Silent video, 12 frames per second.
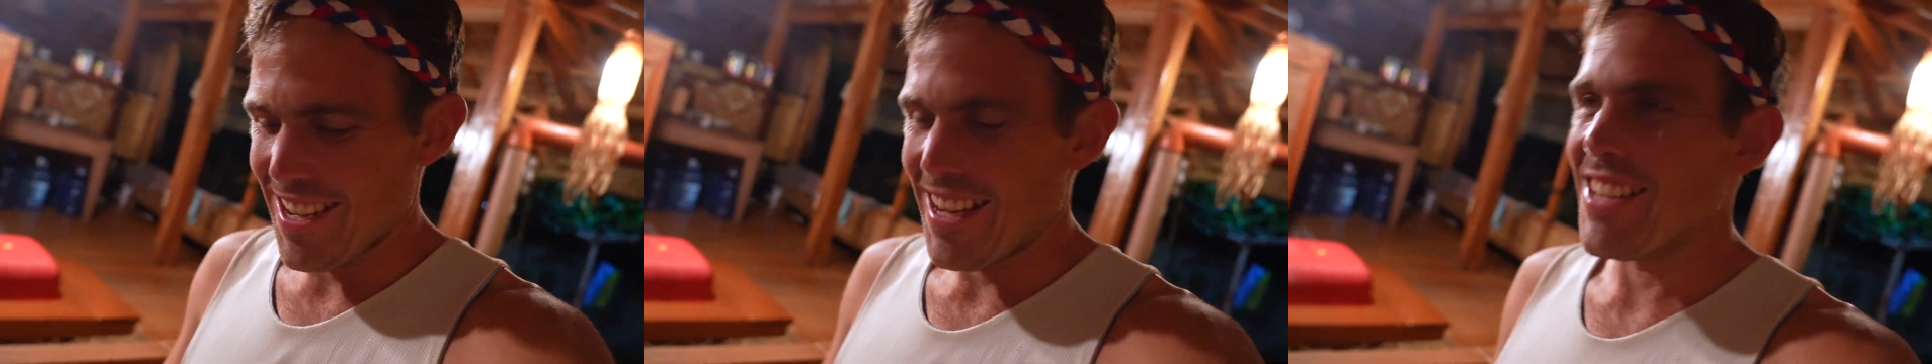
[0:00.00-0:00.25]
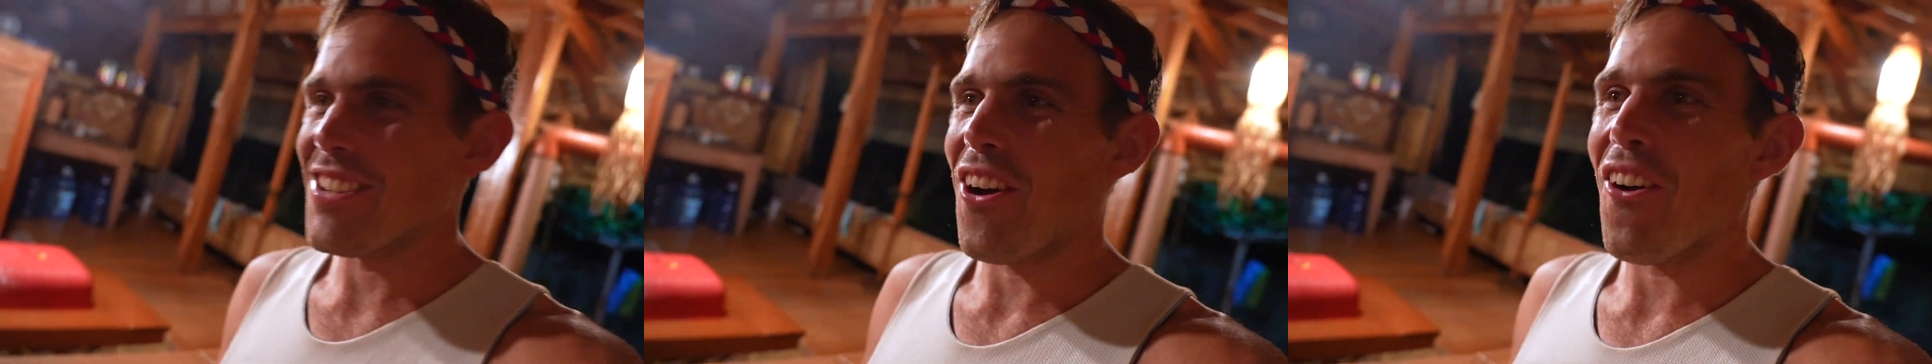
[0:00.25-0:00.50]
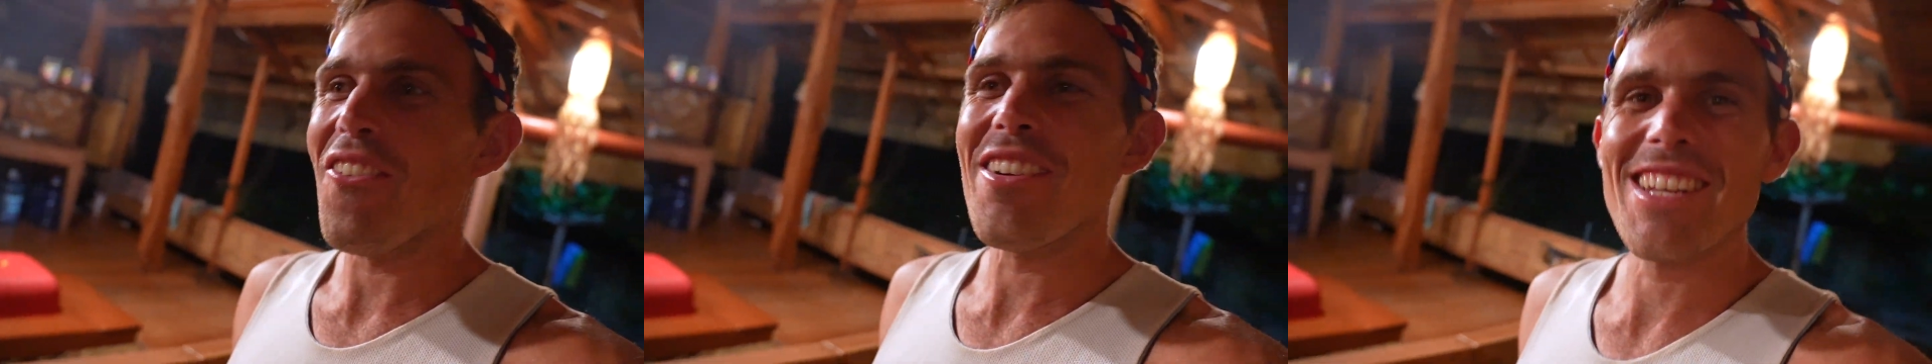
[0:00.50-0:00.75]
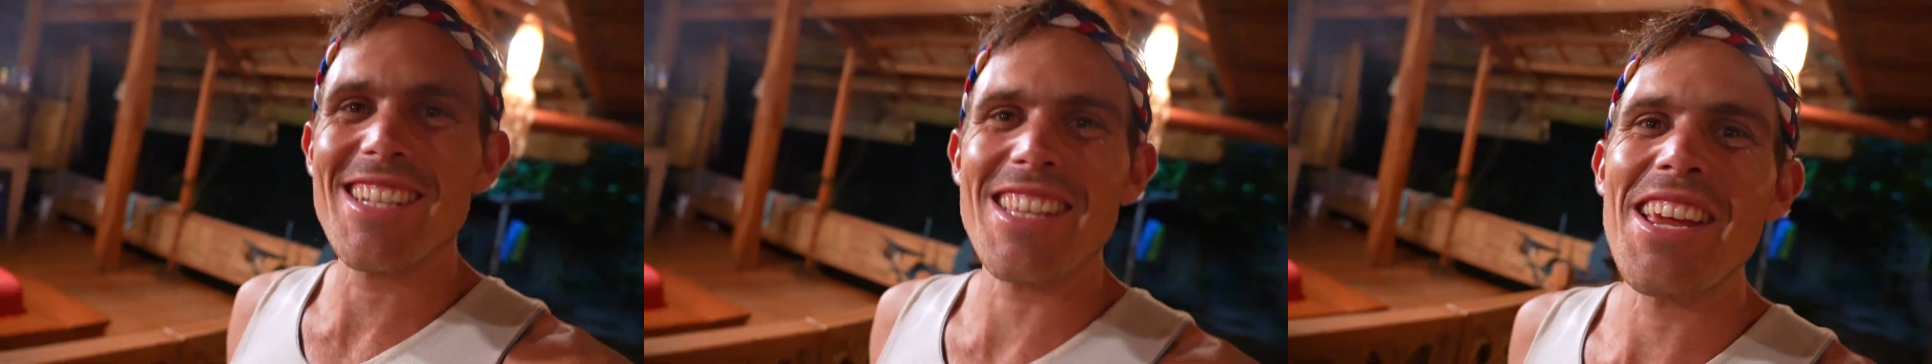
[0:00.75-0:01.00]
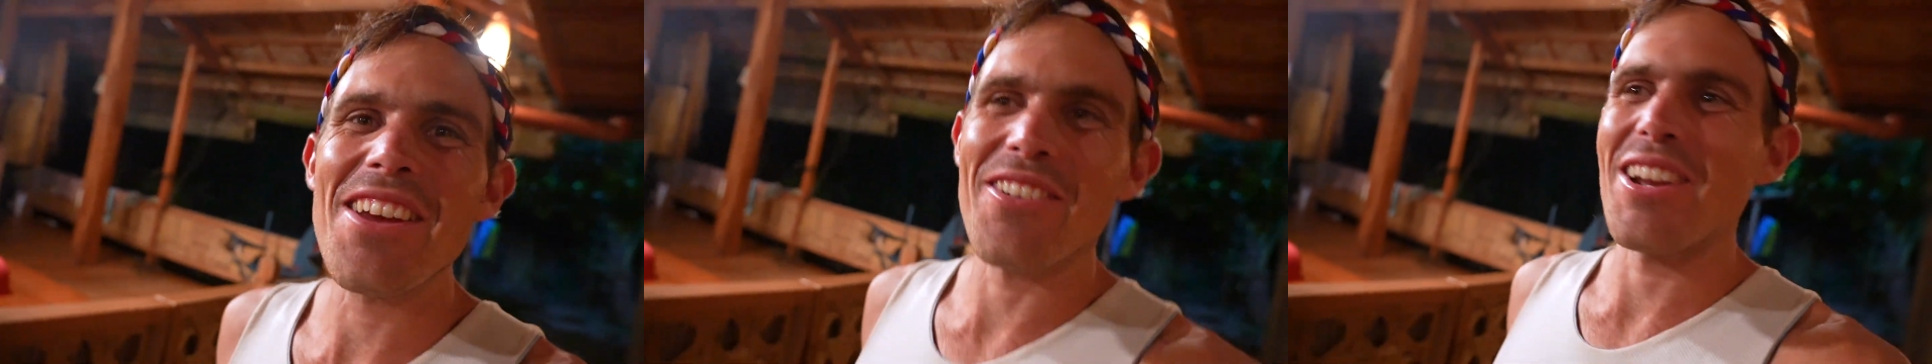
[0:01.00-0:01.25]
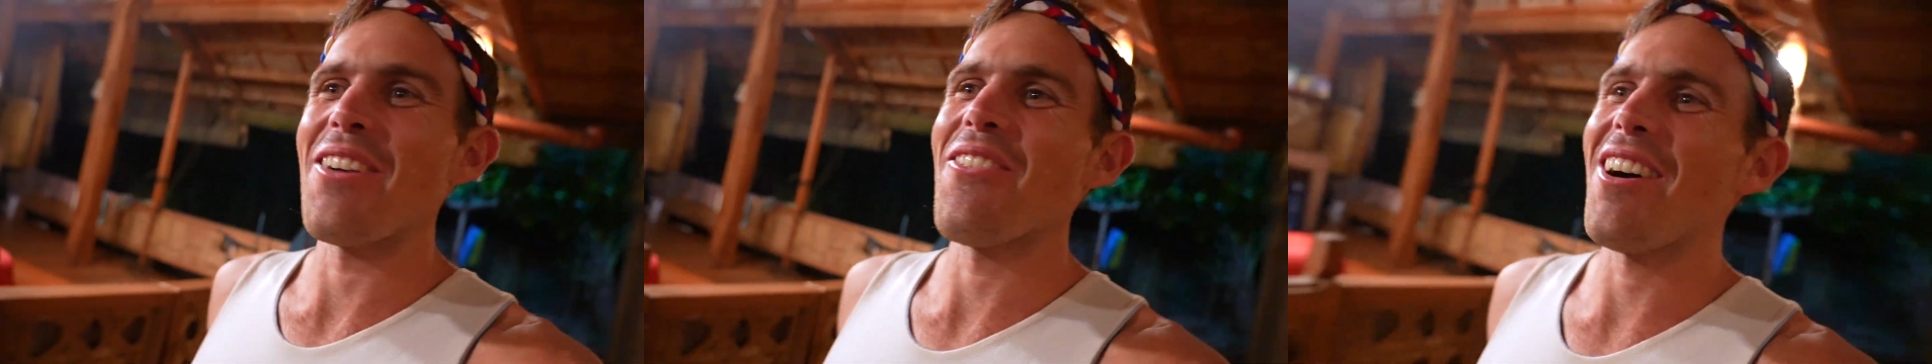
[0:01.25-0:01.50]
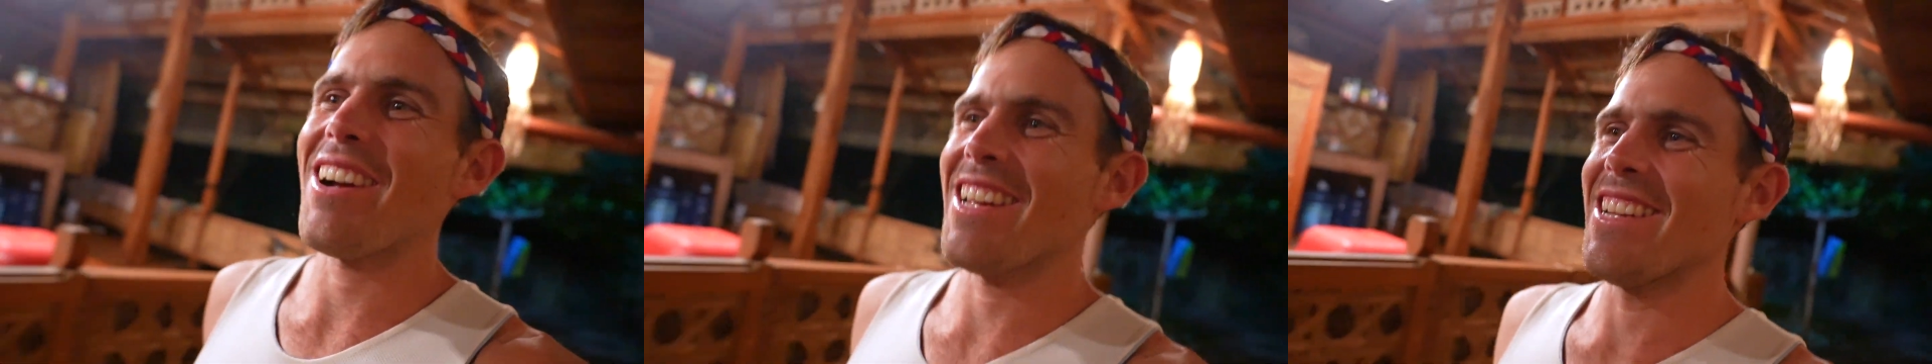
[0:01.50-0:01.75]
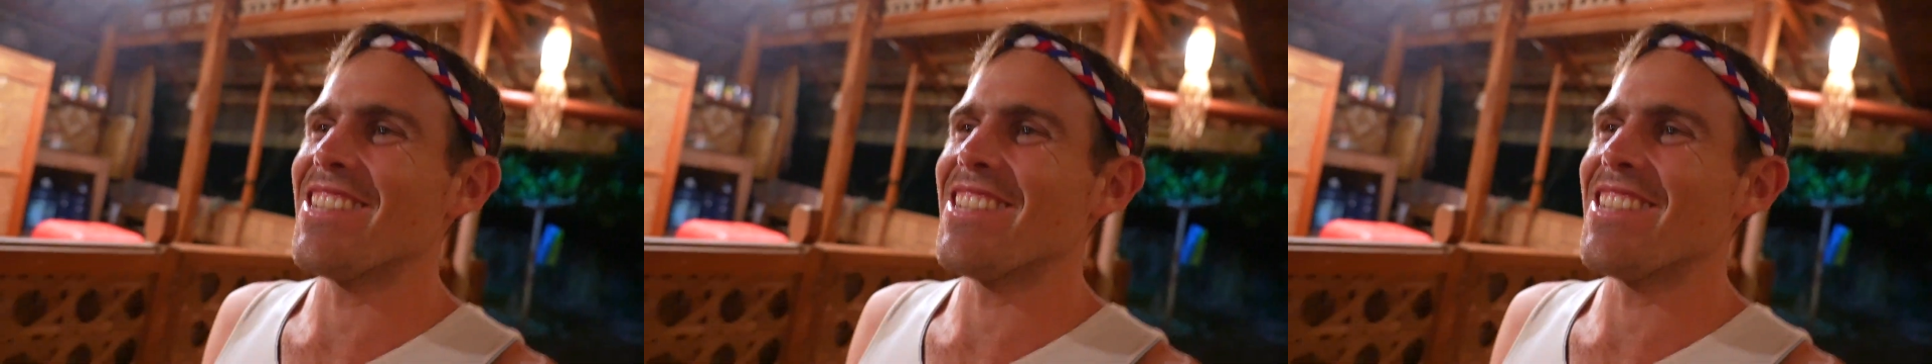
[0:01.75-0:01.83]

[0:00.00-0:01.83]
he's always there when I walk in,